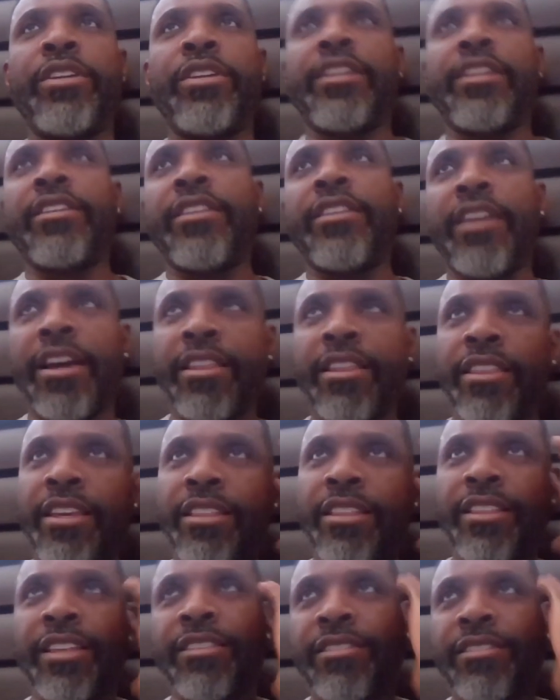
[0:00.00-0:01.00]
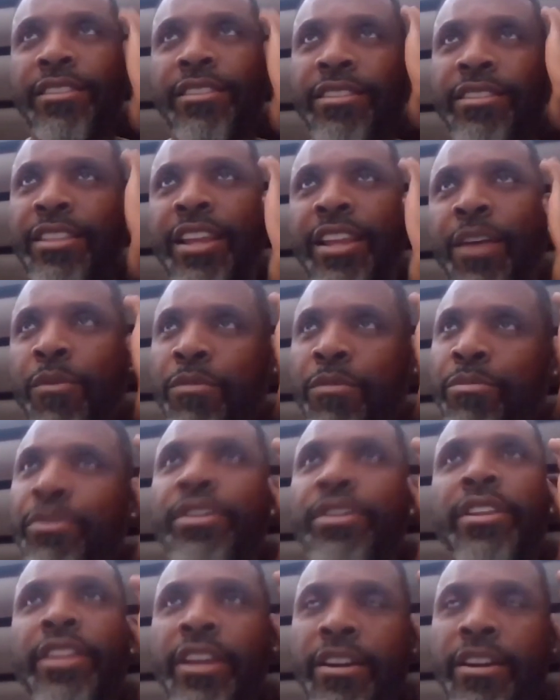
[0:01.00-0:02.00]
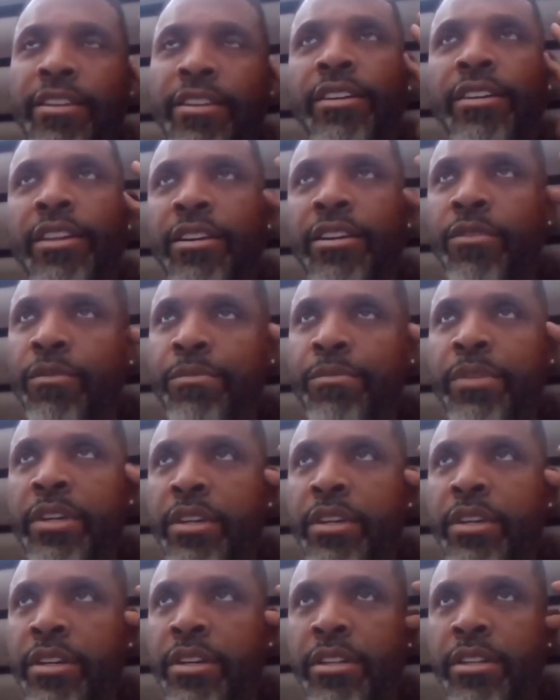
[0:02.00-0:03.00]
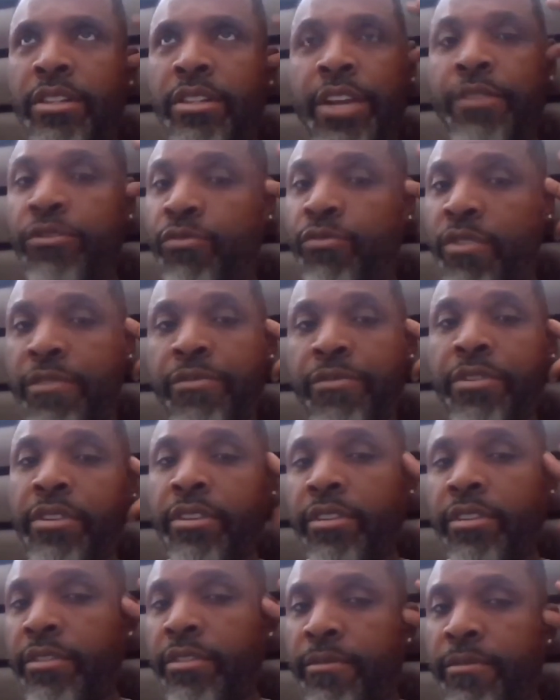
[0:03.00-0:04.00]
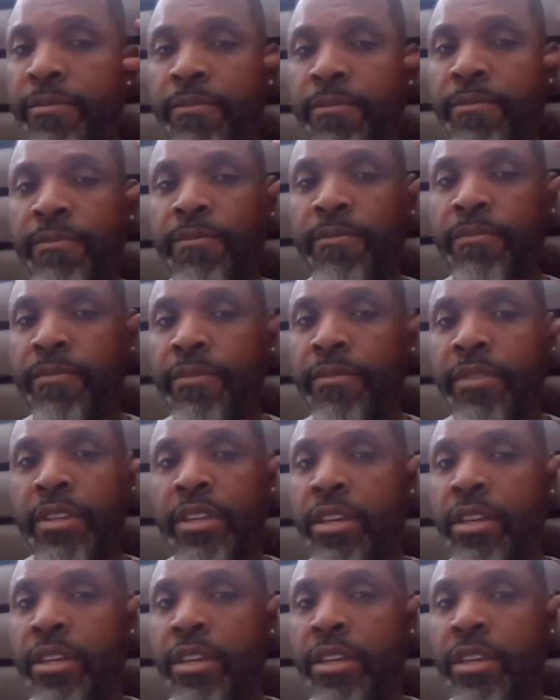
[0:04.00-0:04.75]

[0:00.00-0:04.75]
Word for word: really can I think that that I would put in there uh, would be uh, Terrence Ruffin. Mm, yeah.